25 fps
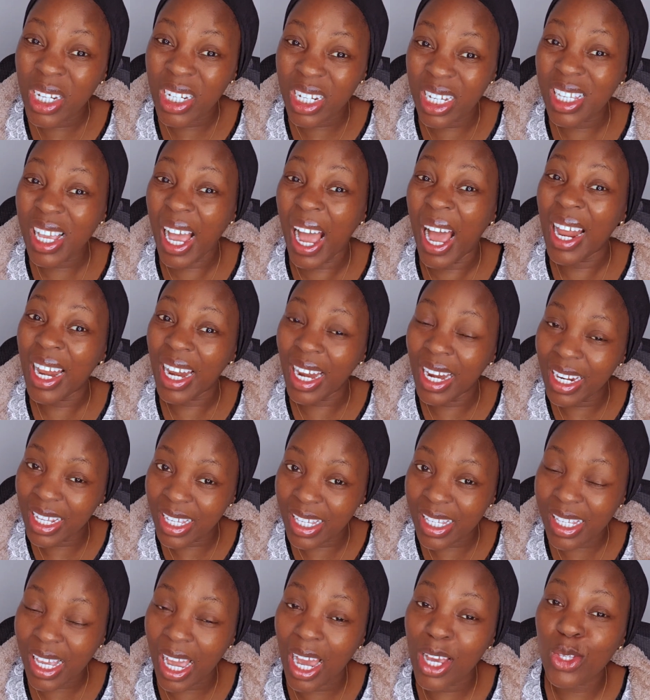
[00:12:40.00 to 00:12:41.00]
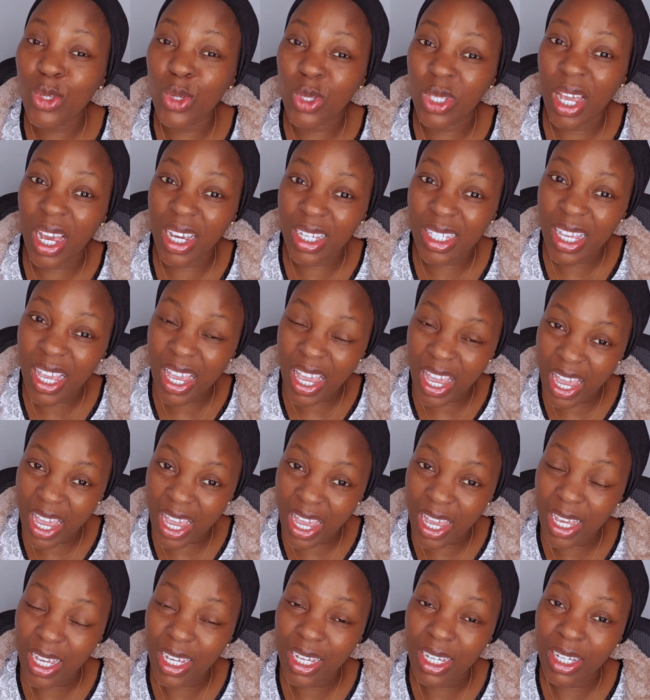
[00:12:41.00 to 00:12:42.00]
which is at least council tax
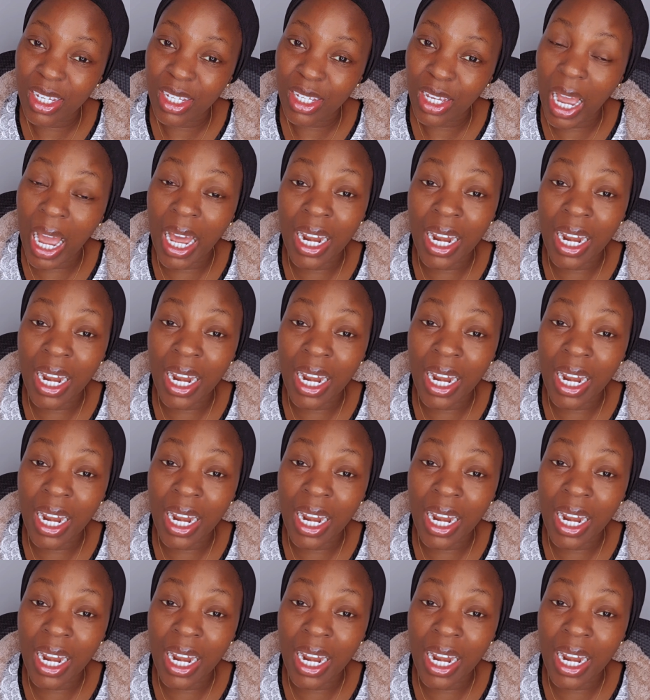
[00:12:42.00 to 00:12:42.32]
A.